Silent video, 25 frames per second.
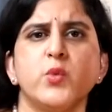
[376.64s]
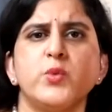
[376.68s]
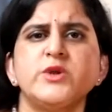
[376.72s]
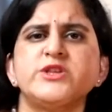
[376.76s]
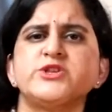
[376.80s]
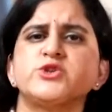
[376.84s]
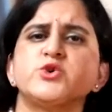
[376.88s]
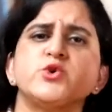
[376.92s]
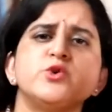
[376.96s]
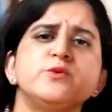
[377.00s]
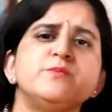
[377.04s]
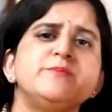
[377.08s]

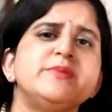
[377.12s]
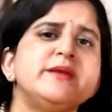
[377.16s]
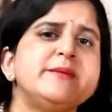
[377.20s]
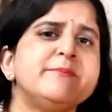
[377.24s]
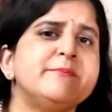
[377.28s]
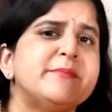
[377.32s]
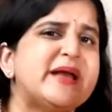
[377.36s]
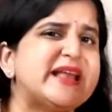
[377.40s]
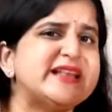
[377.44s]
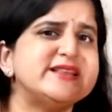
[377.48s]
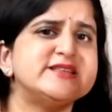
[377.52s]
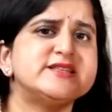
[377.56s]
which could be
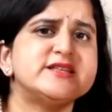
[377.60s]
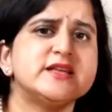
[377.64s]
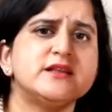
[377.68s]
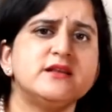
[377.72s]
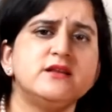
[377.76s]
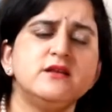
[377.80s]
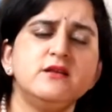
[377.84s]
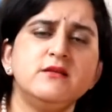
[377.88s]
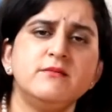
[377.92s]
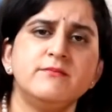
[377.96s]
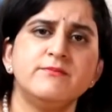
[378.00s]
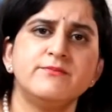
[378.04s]

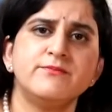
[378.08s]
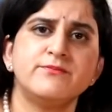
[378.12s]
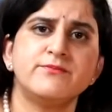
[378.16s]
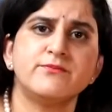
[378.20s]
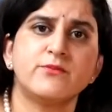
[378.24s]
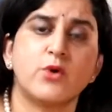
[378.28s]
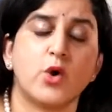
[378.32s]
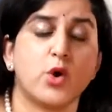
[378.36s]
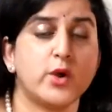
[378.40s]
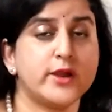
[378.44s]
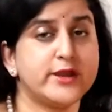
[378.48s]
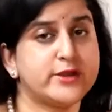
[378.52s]
mental
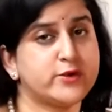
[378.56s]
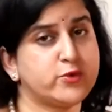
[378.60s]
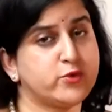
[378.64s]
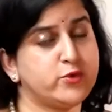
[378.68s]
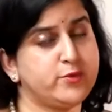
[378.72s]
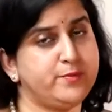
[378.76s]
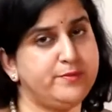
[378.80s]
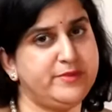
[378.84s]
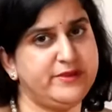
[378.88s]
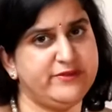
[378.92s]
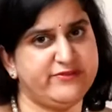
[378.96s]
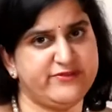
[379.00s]
or it
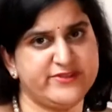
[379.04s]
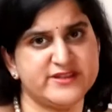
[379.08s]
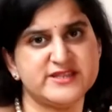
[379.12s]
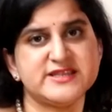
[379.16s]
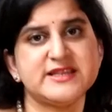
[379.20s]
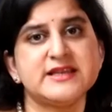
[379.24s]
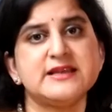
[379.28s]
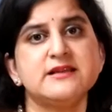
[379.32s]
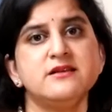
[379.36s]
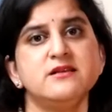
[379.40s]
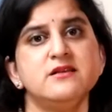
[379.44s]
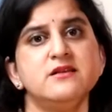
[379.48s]
could be
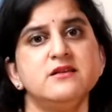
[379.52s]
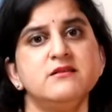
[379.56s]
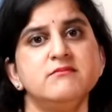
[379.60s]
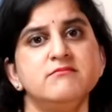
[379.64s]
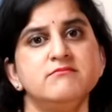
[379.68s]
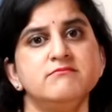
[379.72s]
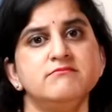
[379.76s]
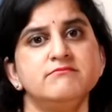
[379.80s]
physical,